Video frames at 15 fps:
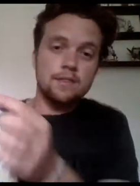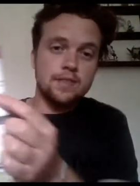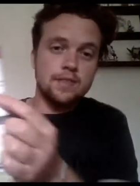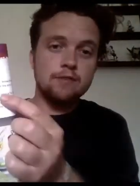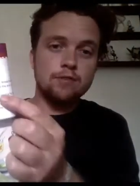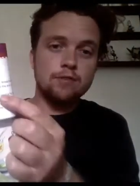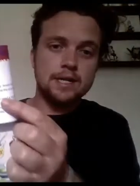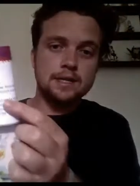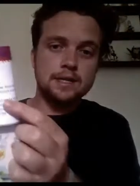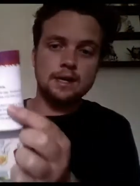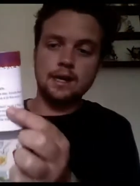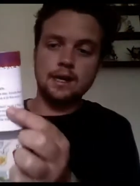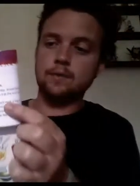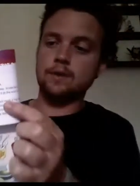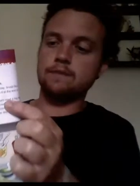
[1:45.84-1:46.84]
they've already
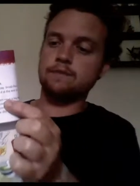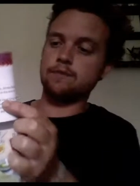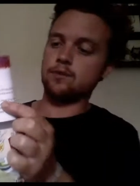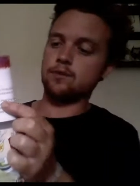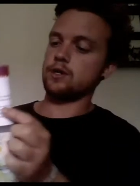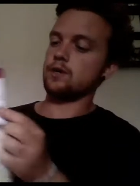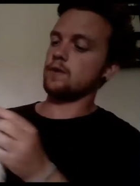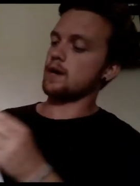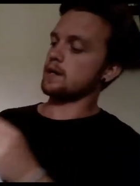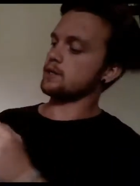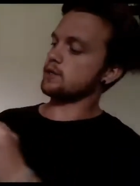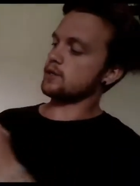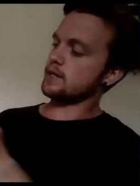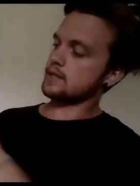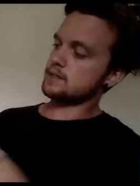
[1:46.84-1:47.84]
done that one for you,
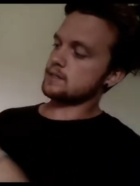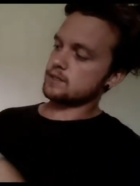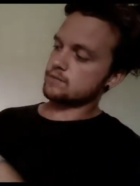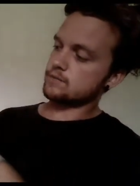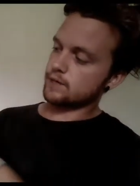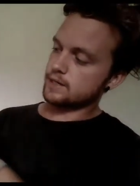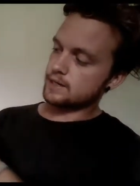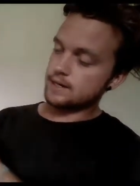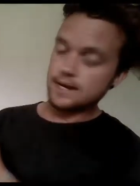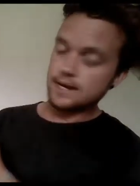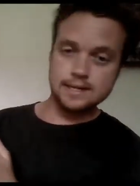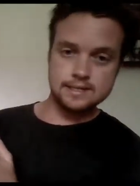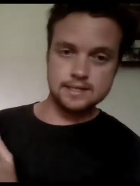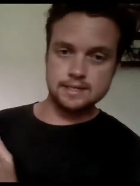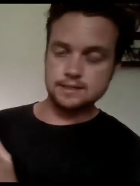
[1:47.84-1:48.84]
and you need to read the
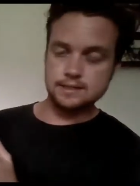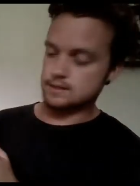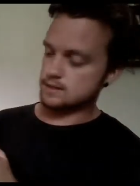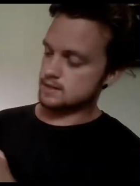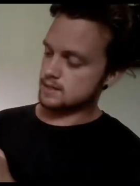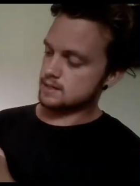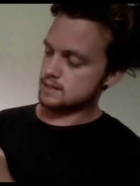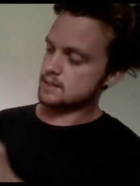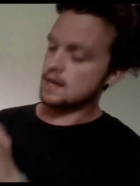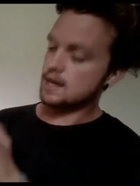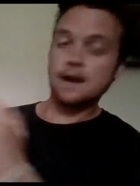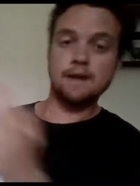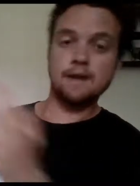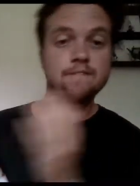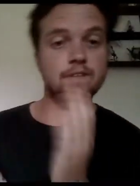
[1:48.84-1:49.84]
next sentences
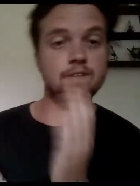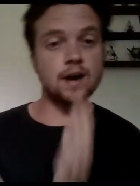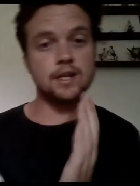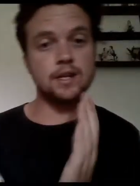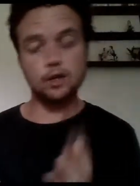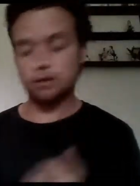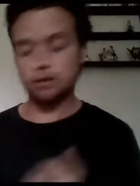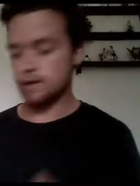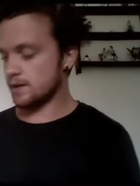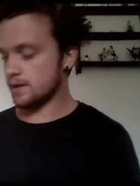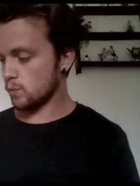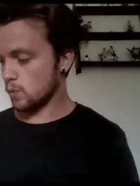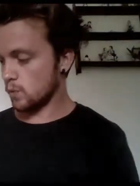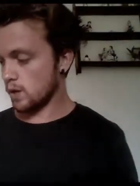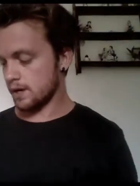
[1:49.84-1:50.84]
and find the
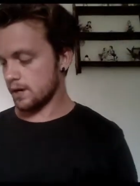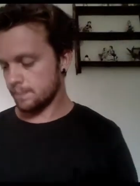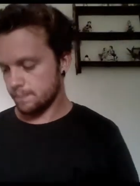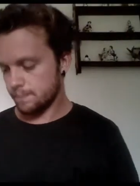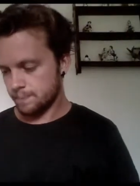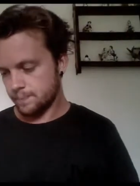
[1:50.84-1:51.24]
correct word.